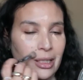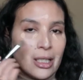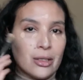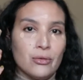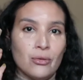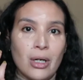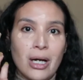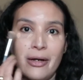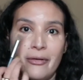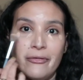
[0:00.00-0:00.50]
I
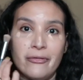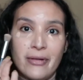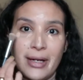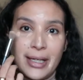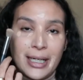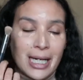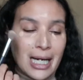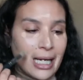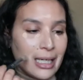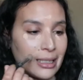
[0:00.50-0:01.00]
do have
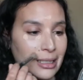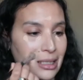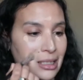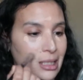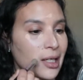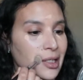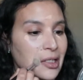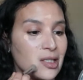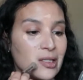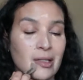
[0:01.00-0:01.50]
fine lines,
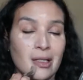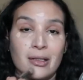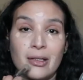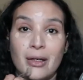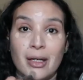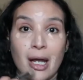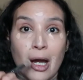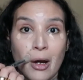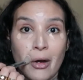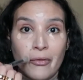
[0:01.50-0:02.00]
and it's not
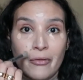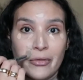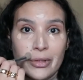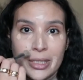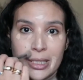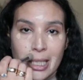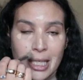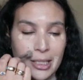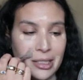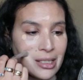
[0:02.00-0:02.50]
gonna
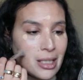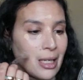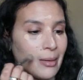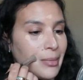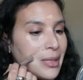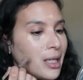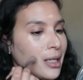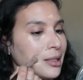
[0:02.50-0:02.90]
emphasize them,